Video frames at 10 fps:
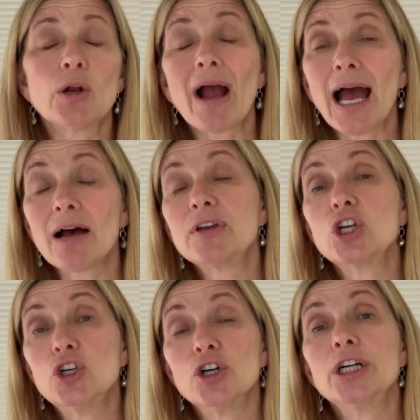
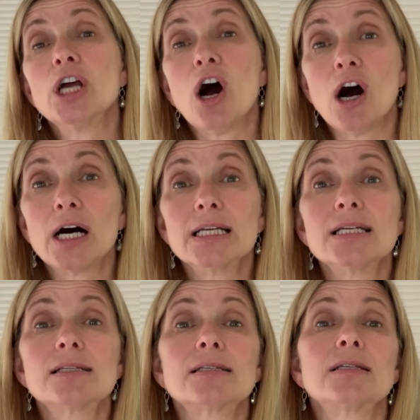having good,
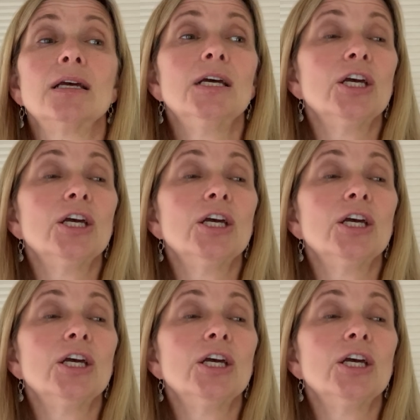honest,